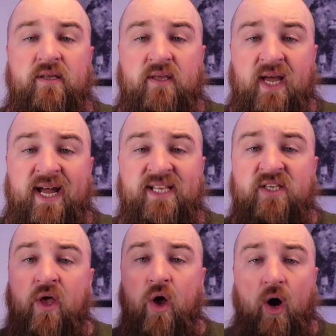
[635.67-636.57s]

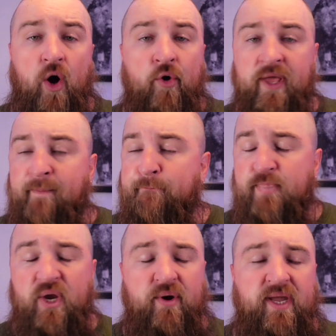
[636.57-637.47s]
Guys, own it,
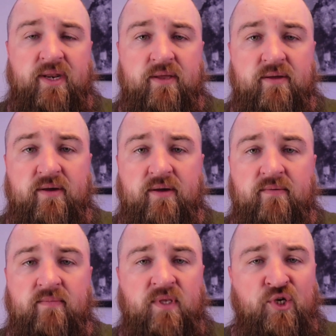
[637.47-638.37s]
period.
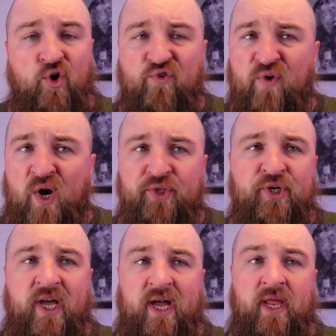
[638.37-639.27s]
Your fault or
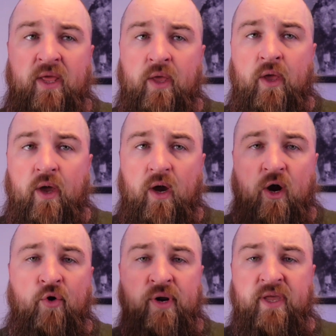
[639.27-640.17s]
not,
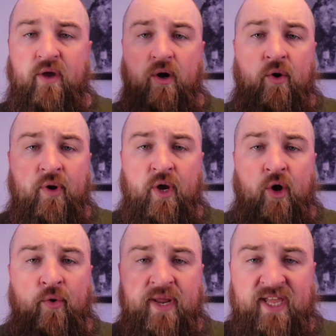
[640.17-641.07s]
own it, own it,
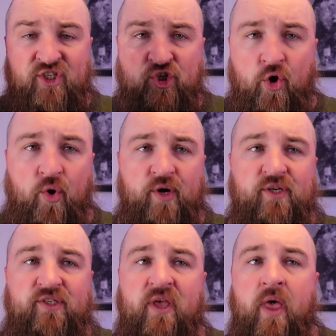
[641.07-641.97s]
own it. It's
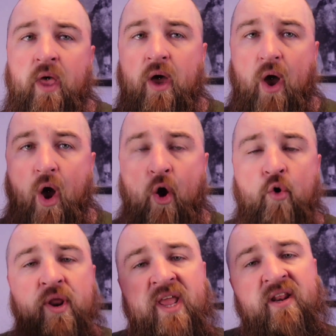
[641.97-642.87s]
yours.
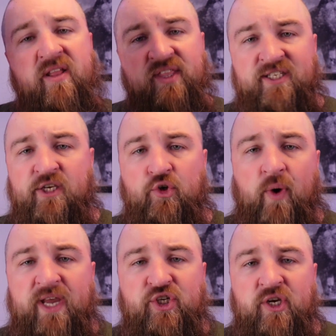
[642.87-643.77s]
Owning the
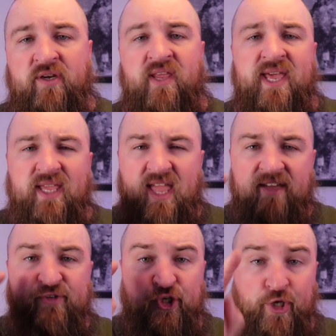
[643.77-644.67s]
situation
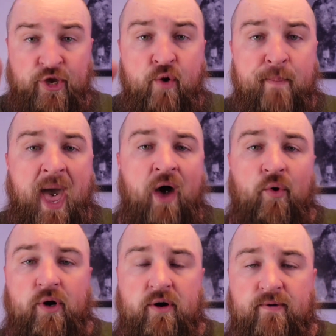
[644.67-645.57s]
gives you
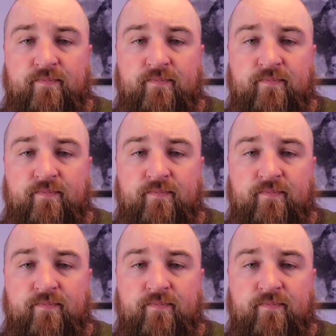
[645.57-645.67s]
power.